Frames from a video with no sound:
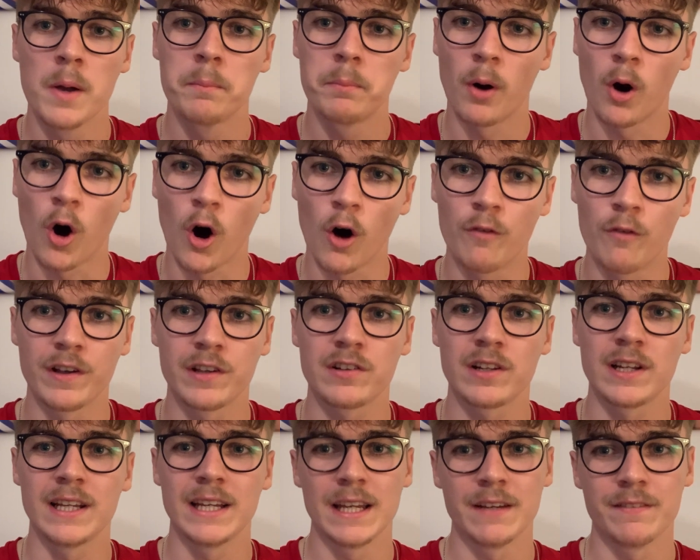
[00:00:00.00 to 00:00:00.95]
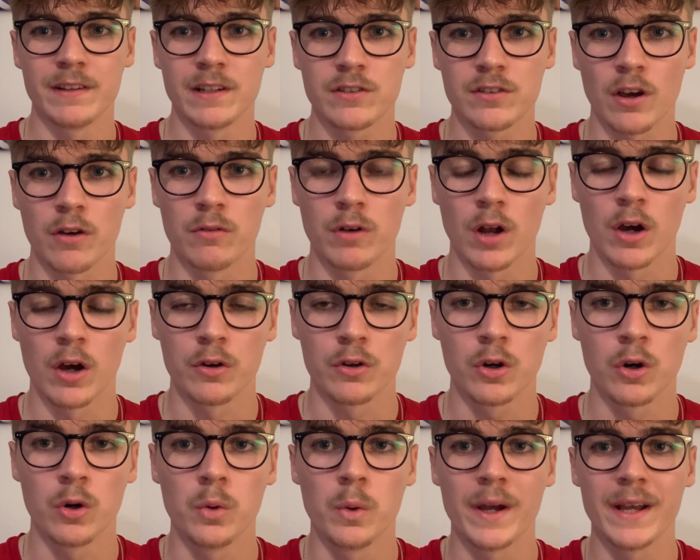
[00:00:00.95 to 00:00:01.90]
but obviously living so
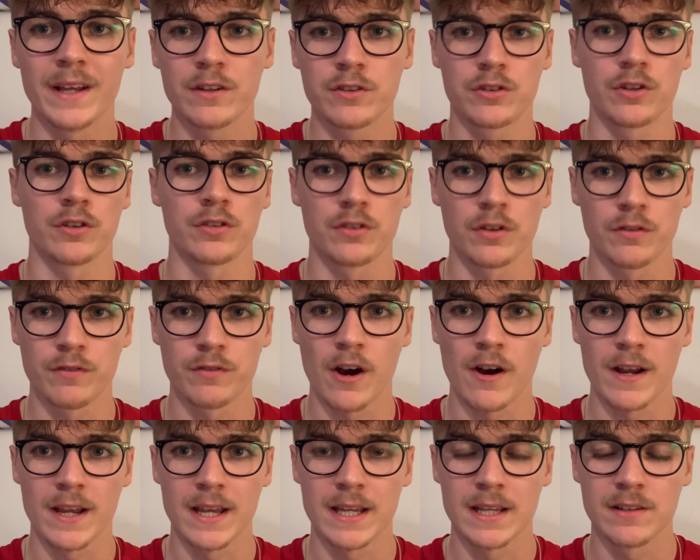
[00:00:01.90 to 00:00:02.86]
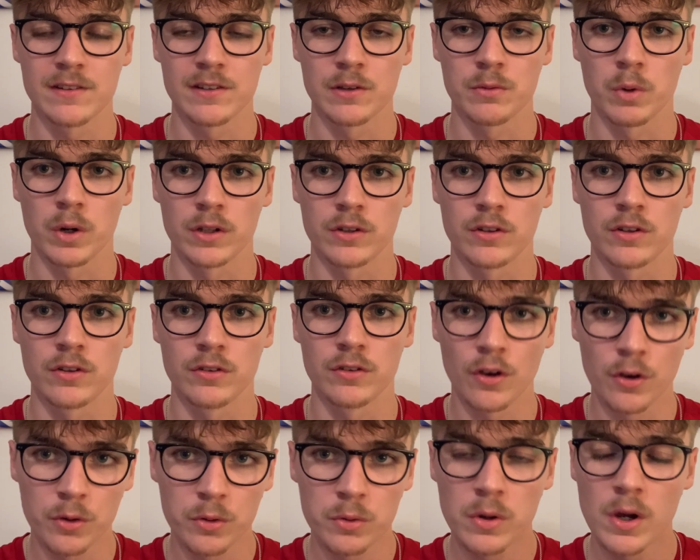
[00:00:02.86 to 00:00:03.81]
local, it's just a very easy one to
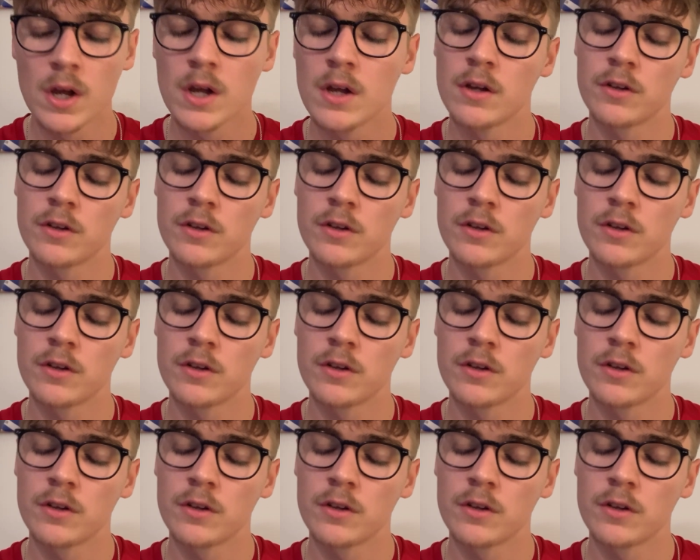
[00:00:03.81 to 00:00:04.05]
do.